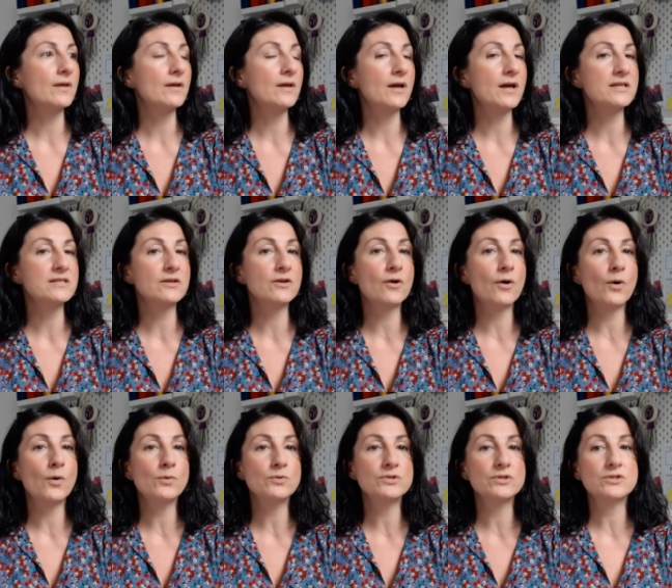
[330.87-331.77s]
as I got
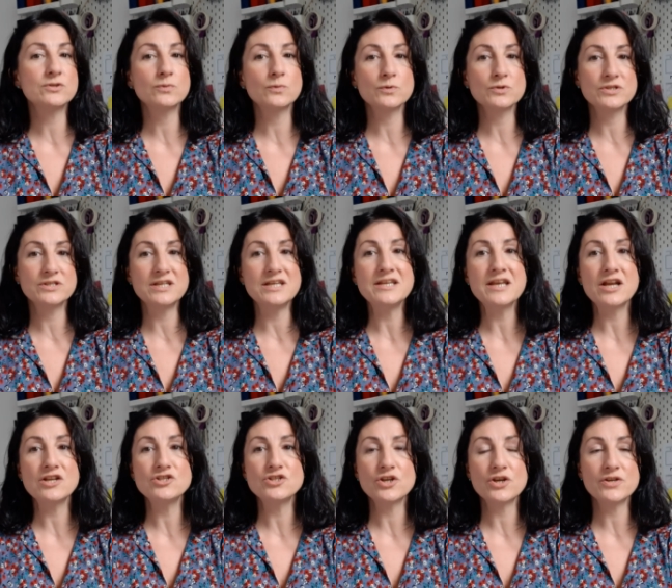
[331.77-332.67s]
older towards
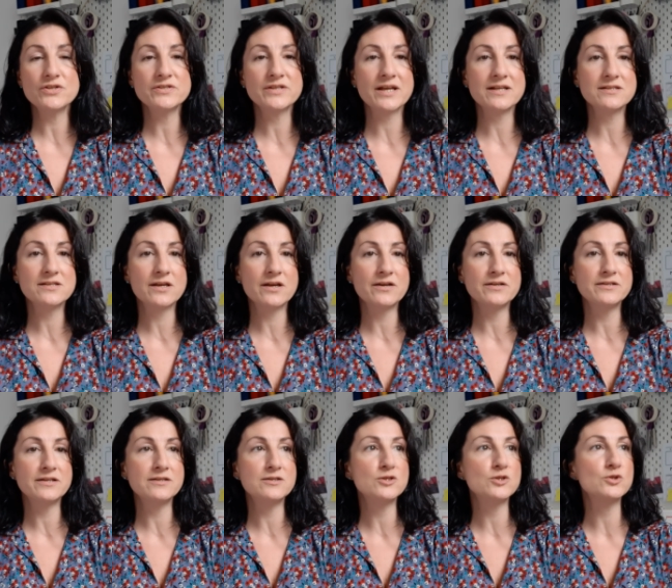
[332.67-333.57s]
teenage years, that turned
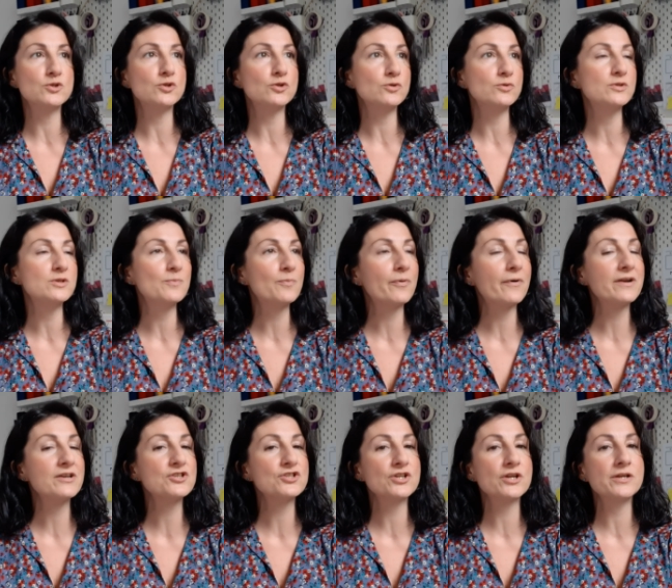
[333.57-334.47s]
into
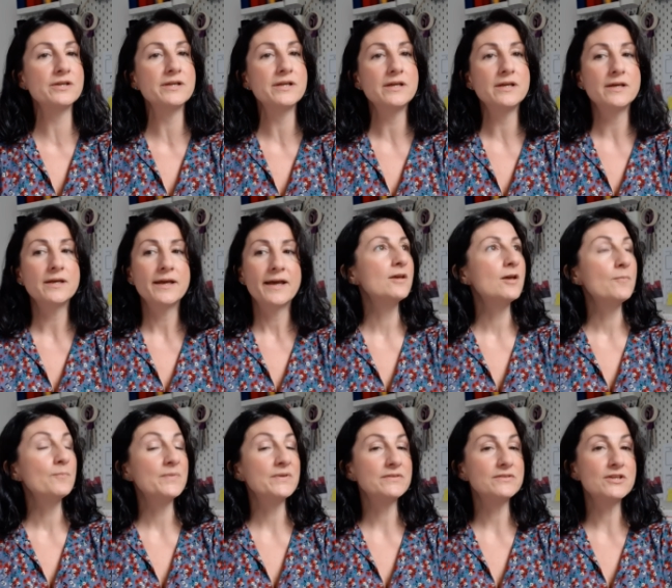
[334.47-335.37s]
depression.
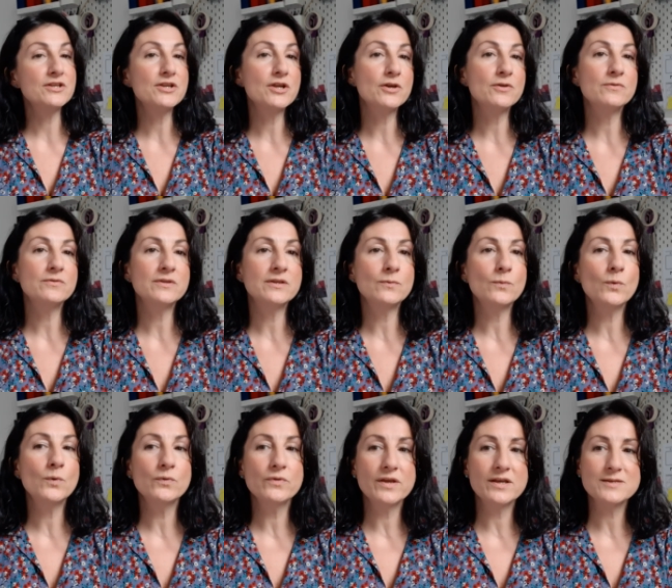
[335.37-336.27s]
But
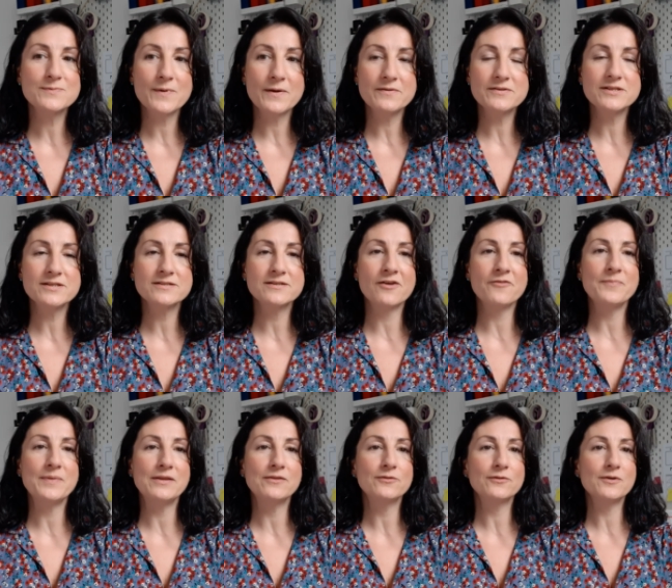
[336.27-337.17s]
all the experiences I've
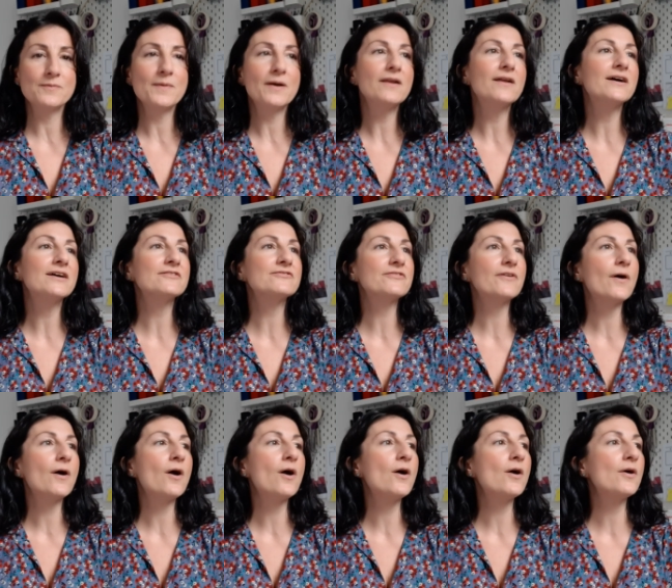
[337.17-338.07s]
been through in my life
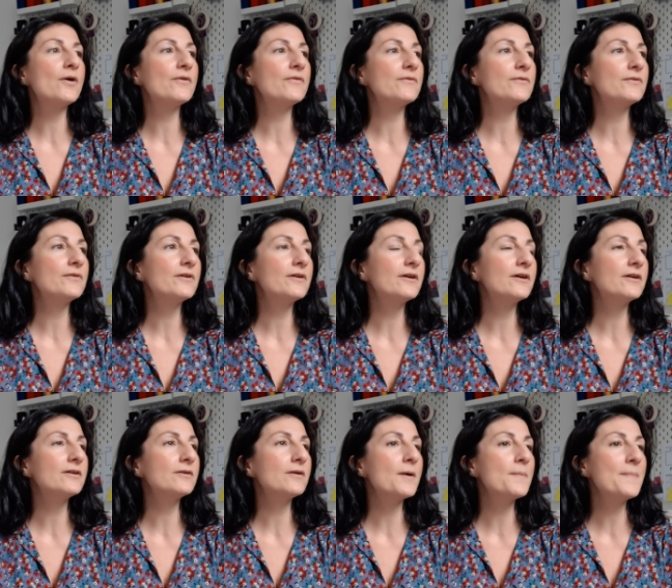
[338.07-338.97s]
are
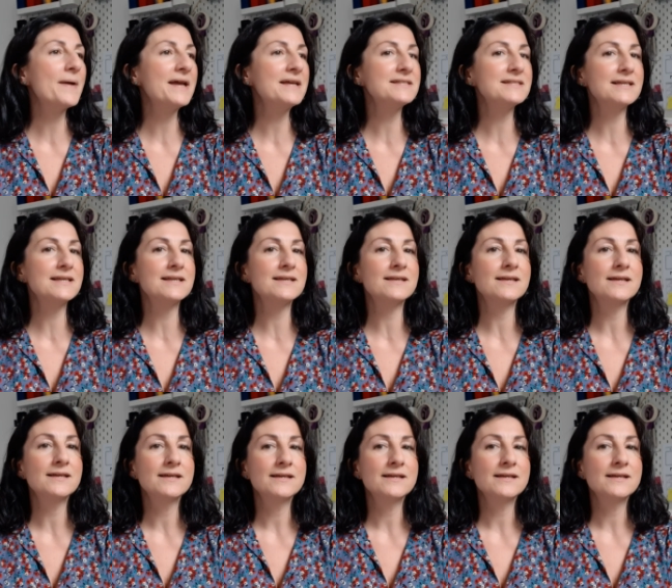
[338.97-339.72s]
amazing